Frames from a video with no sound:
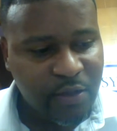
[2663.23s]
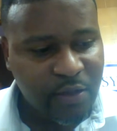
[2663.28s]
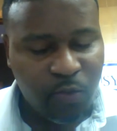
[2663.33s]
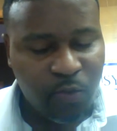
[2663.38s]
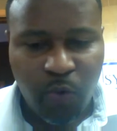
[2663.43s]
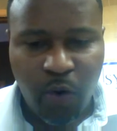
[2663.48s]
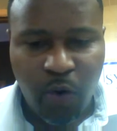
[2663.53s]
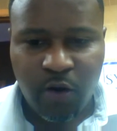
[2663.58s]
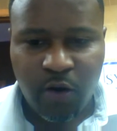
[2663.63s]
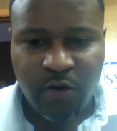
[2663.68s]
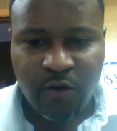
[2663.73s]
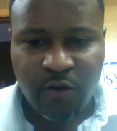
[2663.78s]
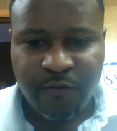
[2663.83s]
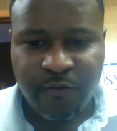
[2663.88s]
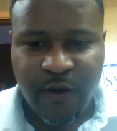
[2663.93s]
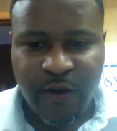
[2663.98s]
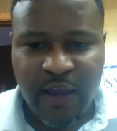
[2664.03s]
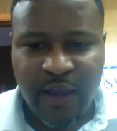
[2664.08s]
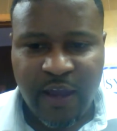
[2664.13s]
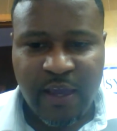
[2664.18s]
the Walk of
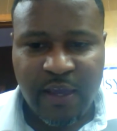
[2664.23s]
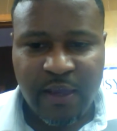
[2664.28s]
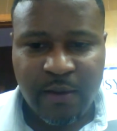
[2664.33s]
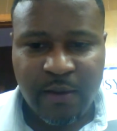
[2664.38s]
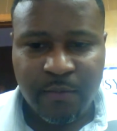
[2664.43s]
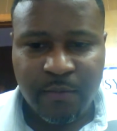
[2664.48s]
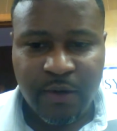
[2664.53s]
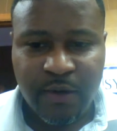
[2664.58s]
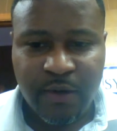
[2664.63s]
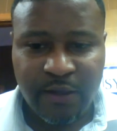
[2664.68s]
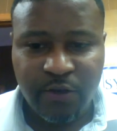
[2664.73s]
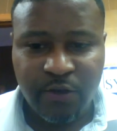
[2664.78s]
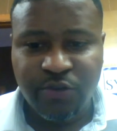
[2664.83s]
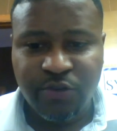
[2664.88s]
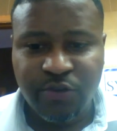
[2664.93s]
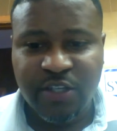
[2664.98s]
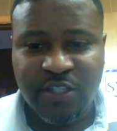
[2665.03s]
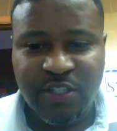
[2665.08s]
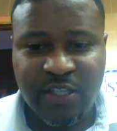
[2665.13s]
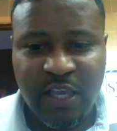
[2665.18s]
Fame, like you
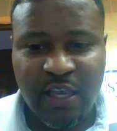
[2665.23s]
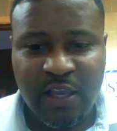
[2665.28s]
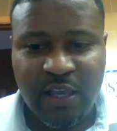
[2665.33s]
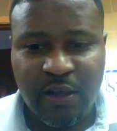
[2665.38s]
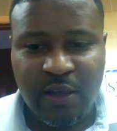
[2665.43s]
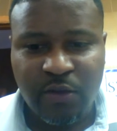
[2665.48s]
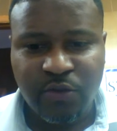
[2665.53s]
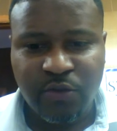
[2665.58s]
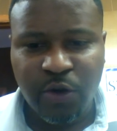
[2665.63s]
just said,